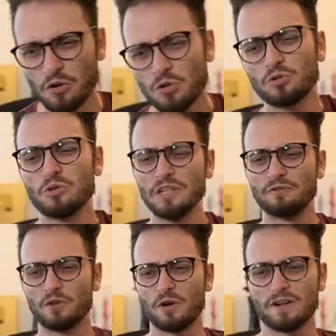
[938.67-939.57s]
Rook to e
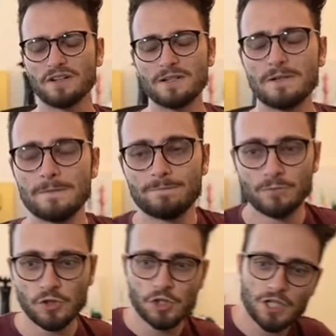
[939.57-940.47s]
four.
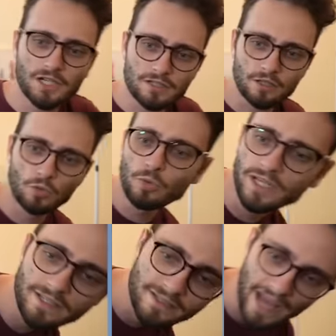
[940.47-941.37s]
Jeez Louise.